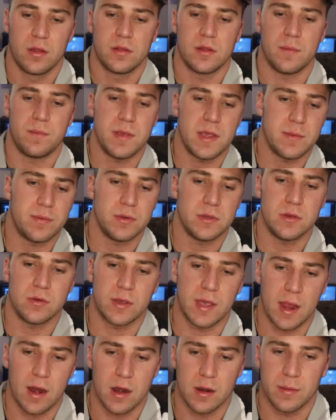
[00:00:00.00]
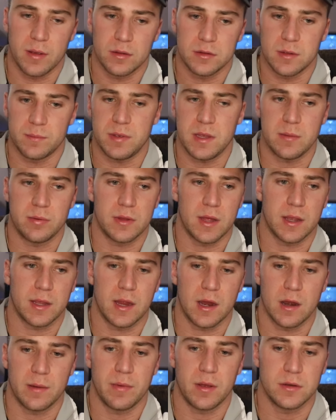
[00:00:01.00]
The people you care about, the people that
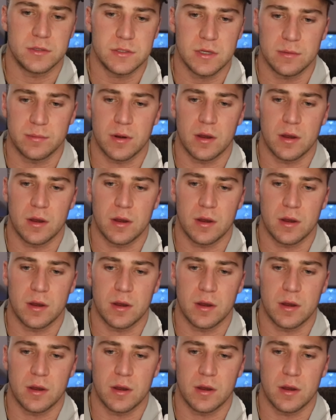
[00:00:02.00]
care about you,